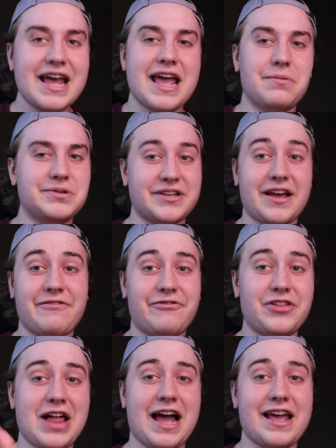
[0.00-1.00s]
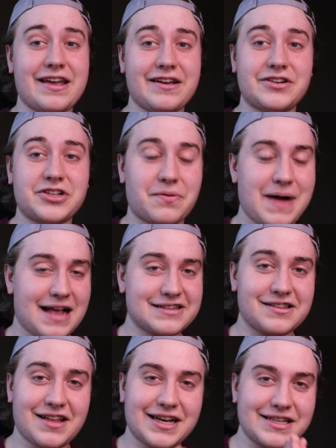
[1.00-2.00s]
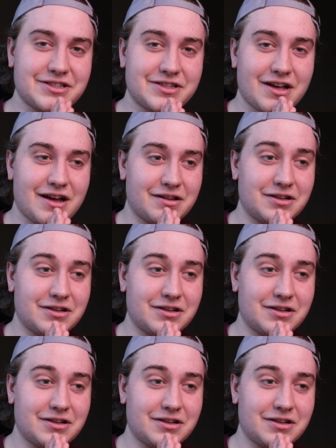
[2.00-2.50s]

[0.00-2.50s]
It was a flying terastallized uh,